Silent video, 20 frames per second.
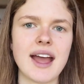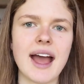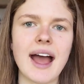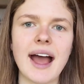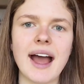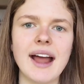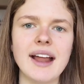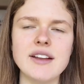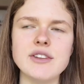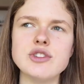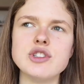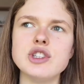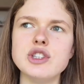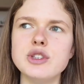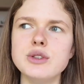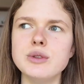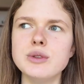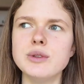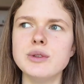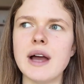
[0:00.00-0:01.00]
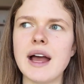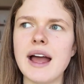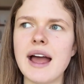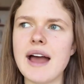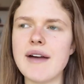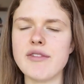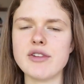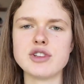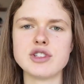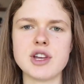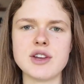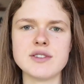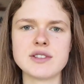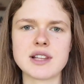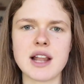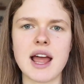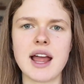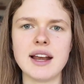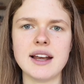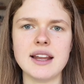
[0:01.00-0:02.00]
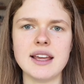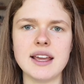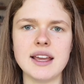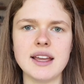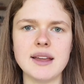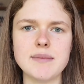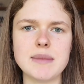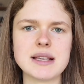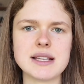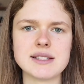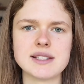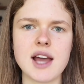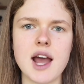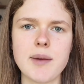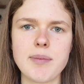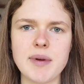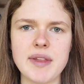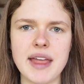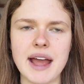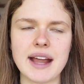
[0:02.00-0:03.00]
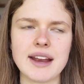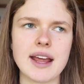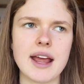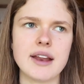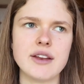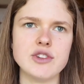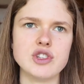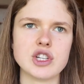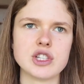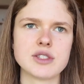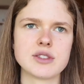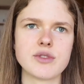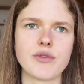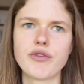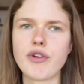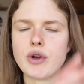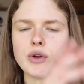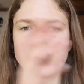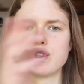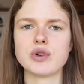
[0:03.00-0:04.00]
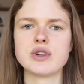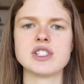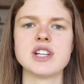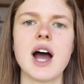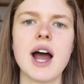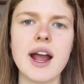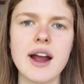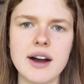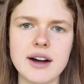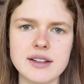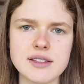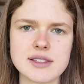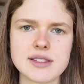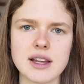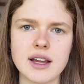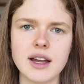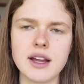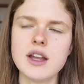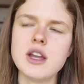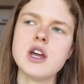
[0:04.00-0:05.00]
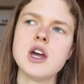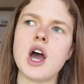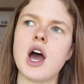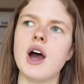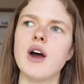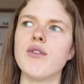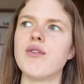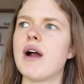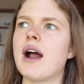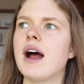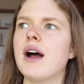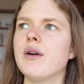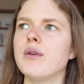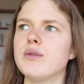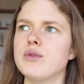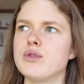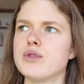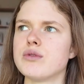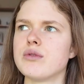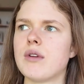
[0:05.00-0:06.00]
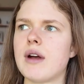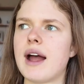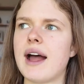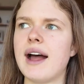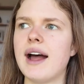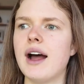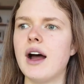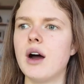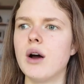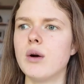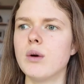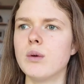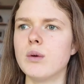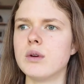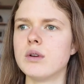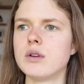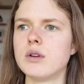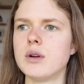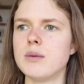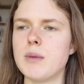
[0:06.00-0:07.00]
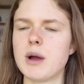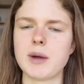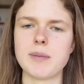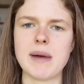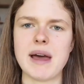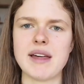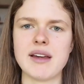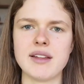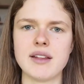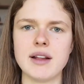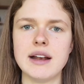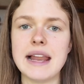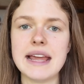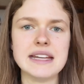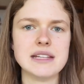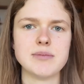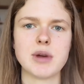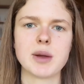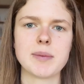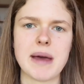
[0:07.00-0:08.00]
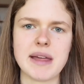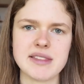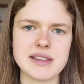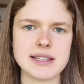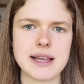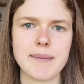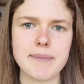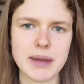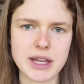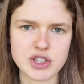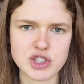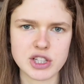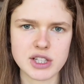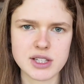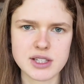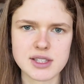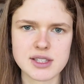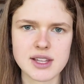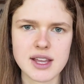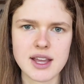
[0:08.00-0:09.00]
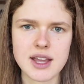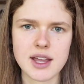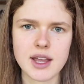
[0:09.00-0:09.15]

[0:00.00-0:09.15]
and you ever so slightly misinterpret that and just focus your entire answer around how Lady Macbeth is ambitious,